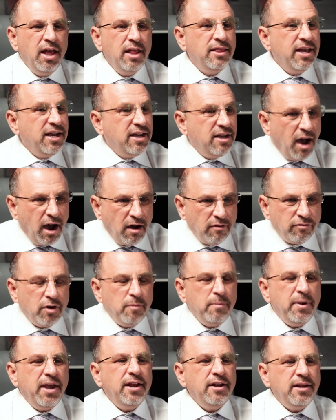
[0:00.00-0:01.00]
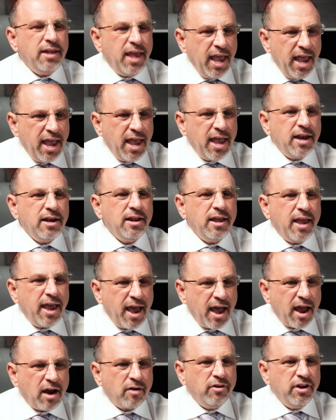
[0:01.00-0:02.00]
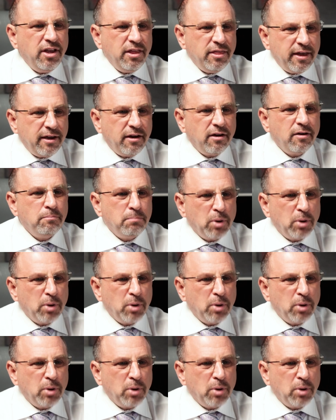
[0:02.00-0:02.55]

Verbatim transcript: The government can't carry their